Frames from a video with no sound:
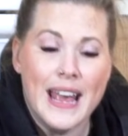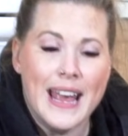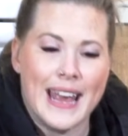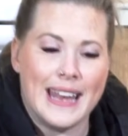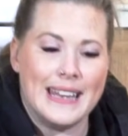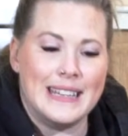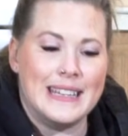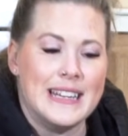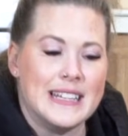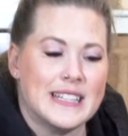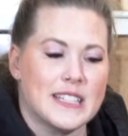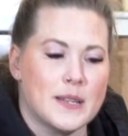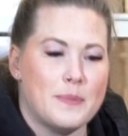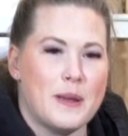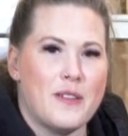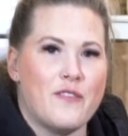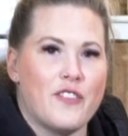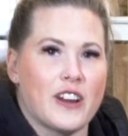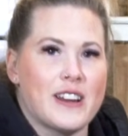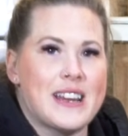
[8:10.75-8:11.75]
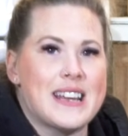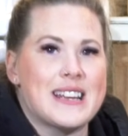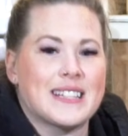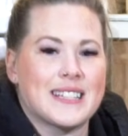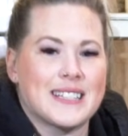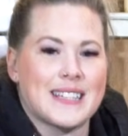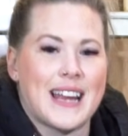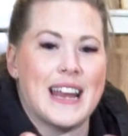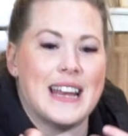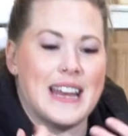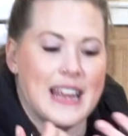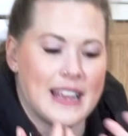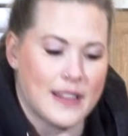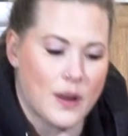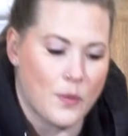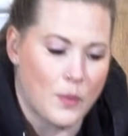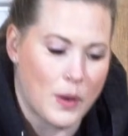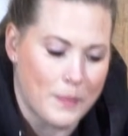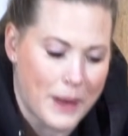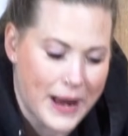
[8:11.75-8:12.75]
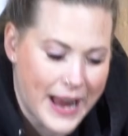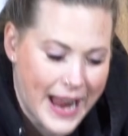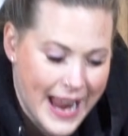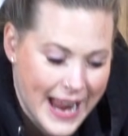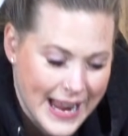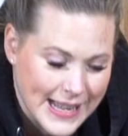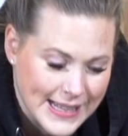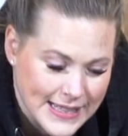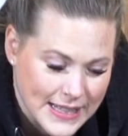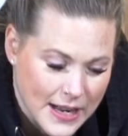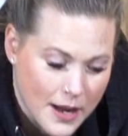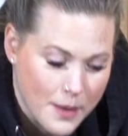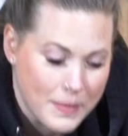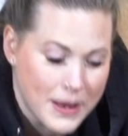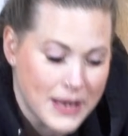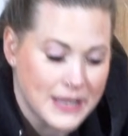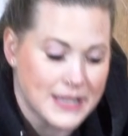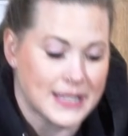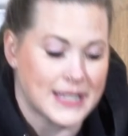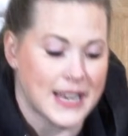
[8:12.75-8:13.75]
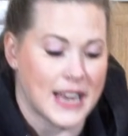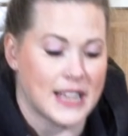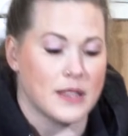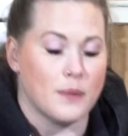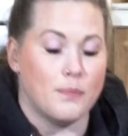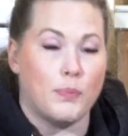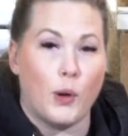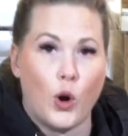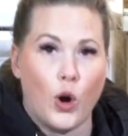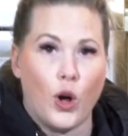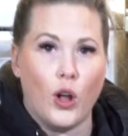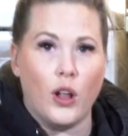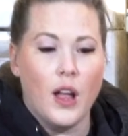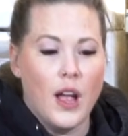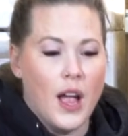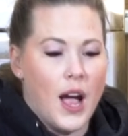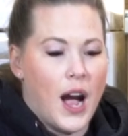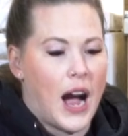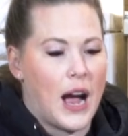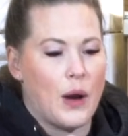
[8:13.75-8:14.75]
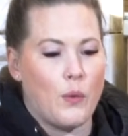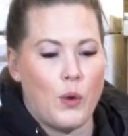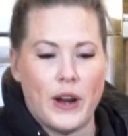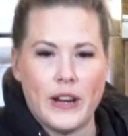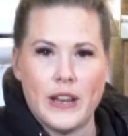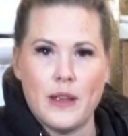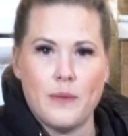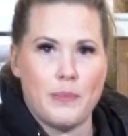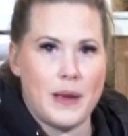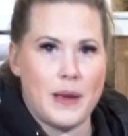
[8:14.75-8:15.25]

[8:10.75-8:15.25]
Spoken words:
It needs to be very exciting that when my hands come in to take the bowl, I want him